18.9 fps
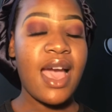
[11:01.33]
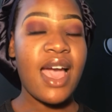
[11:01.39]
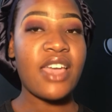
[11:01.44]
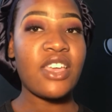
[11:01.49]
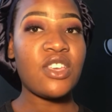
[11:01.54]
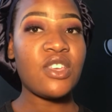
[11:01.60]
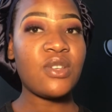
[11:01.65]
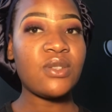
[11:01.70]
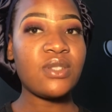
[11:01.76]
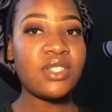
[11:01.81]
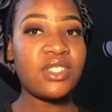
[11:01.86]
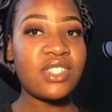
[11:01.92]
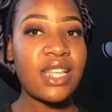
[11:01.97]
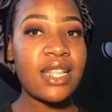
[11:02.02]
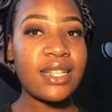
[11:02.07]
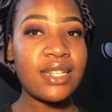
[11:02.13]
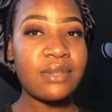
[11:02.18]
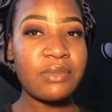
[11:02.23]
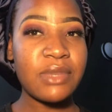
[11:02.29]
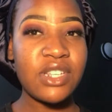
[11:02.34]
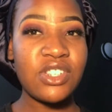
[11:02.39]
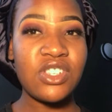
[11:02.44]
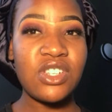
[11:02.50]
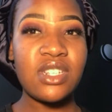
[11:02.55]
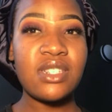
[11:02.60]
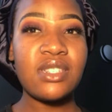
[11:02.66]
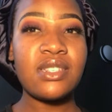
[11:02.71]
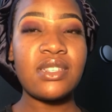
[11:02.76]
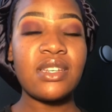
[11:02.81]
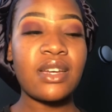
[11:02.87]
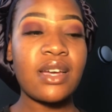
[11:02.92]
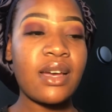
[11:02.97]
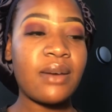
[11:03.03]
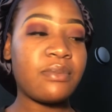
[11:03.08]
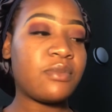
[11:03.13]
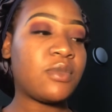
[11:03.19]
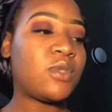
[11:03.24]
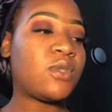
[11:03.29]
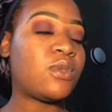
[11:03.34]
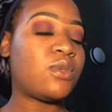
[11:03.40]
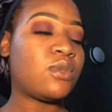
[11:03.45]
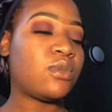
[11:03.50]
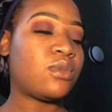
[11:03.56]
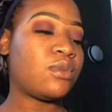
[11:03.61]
i use gentle magic serum to